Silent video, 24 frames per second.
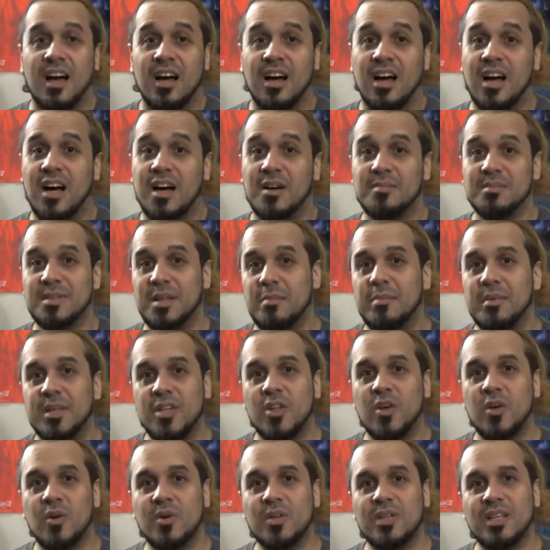Let me
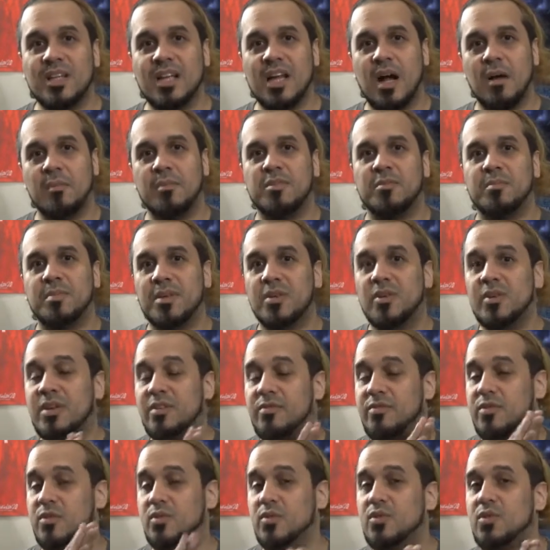know in the comments below, and
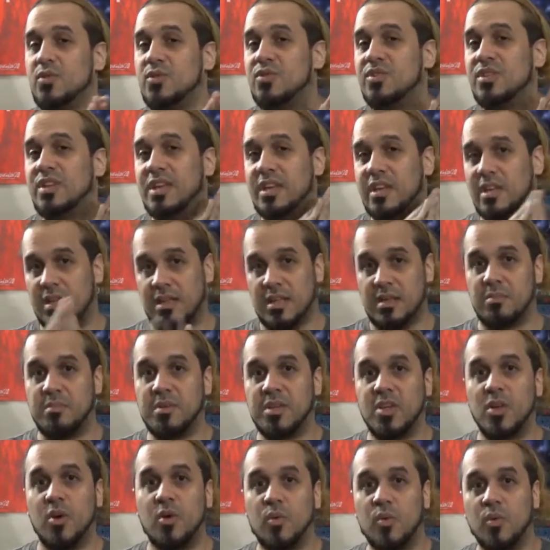if you do see it, let me
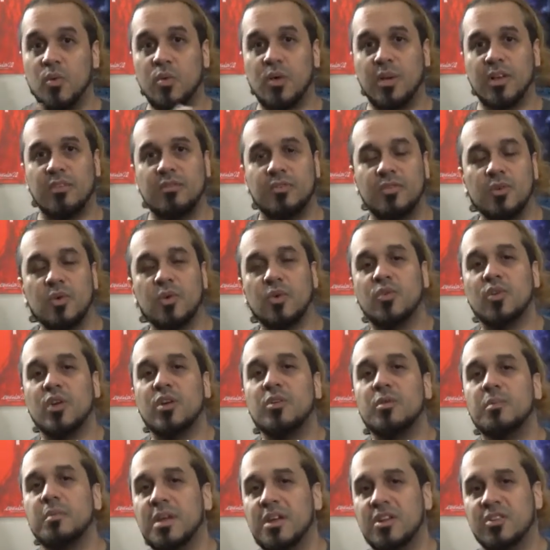know if you agree
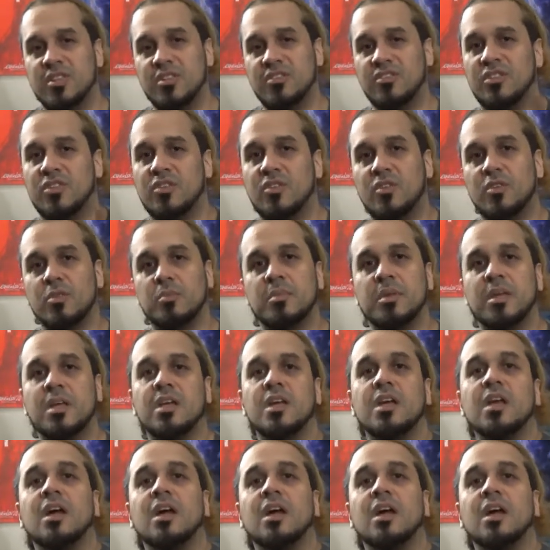with me or disagree with me.